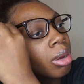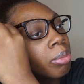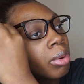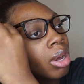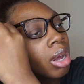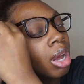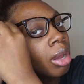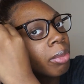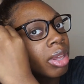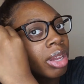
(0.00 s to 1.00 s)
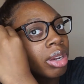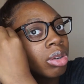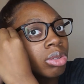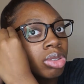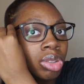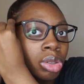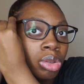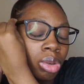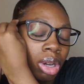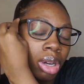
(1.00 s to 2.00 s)
but i'm here
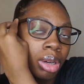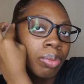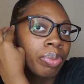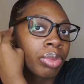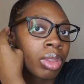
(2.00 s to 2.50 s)
to um